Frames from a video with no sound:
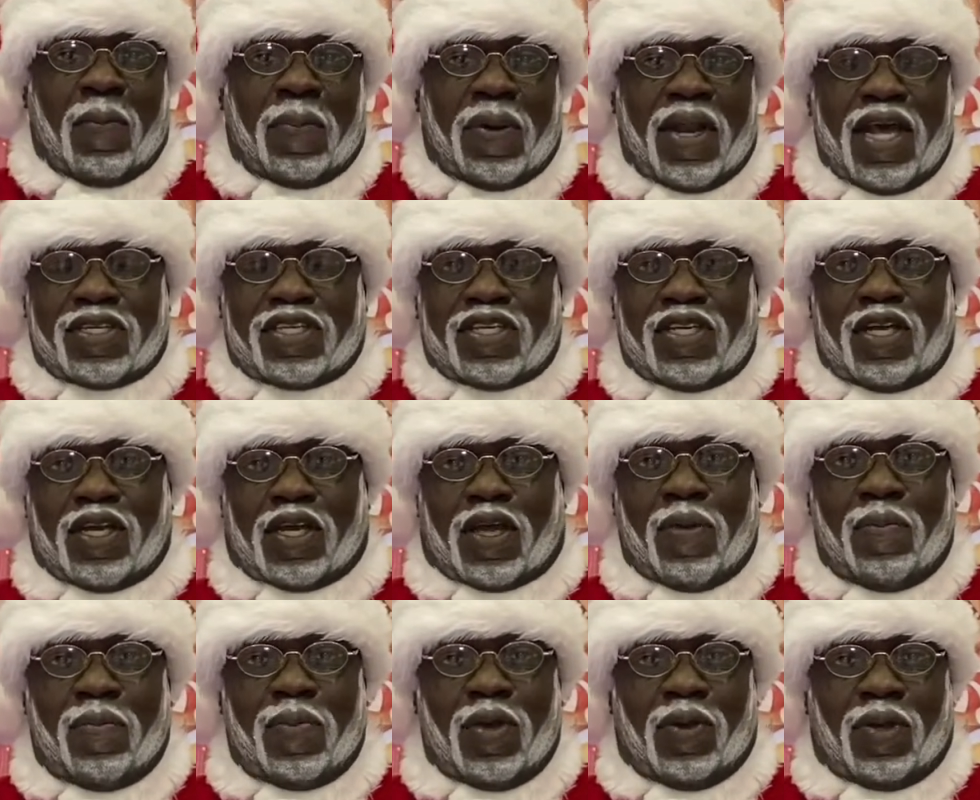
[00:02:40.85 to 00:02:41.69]
blessing the
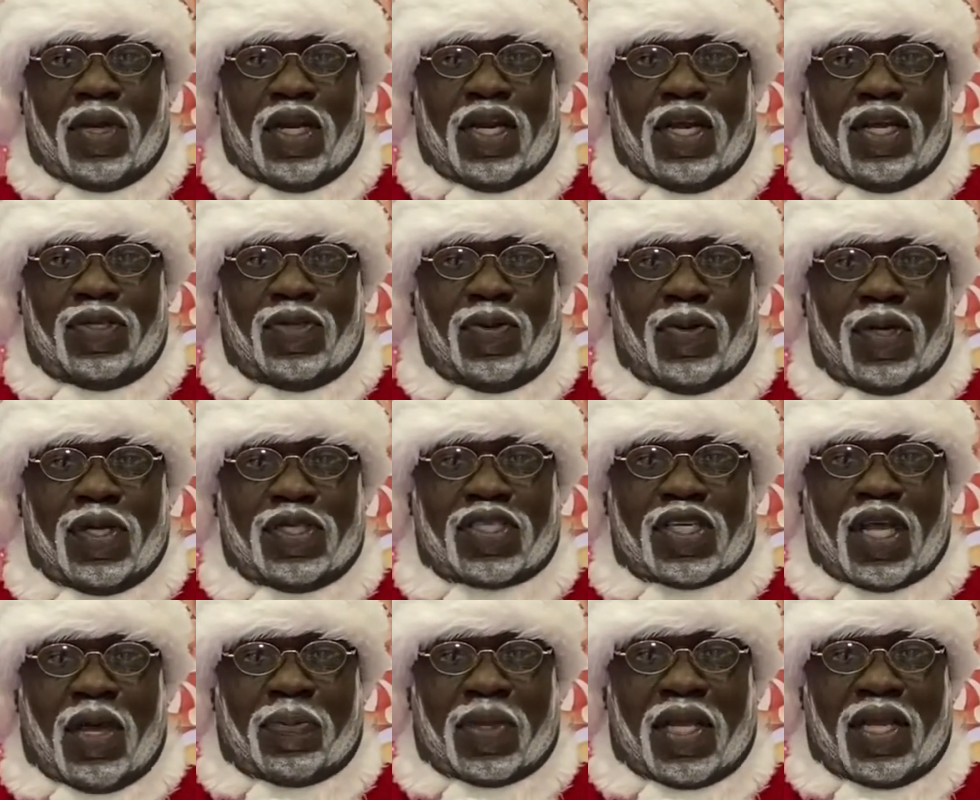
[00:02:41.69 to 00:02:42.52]
community, doing
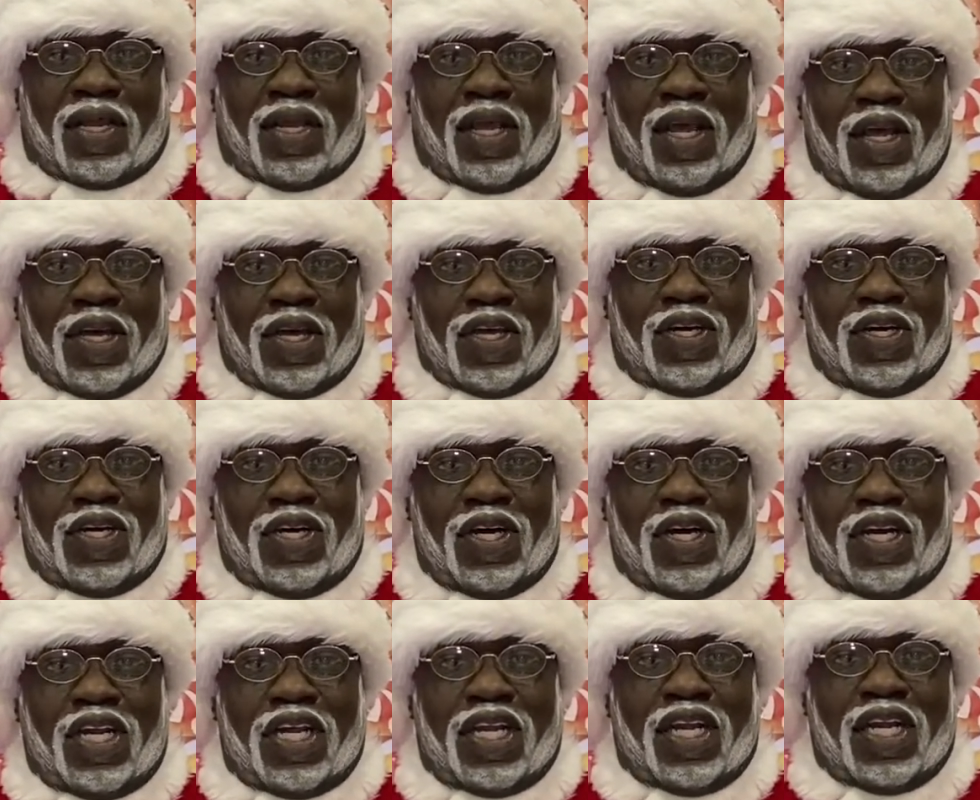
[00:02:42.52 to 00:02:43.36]
something
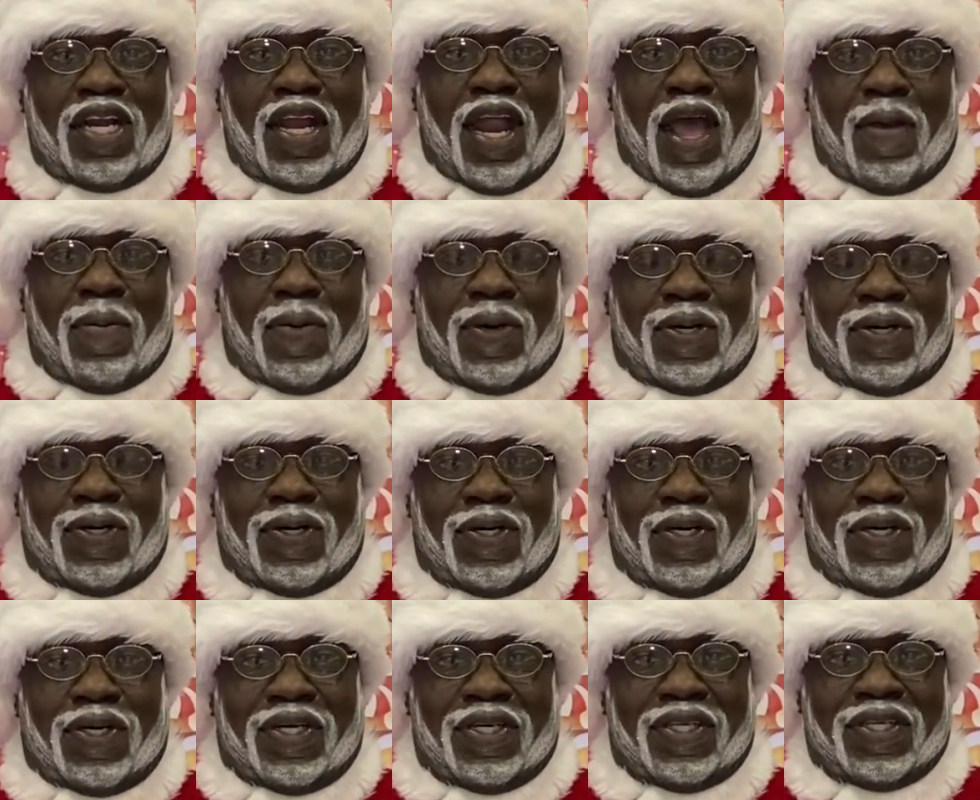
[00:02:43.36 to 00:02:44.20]
good in the neighborhood.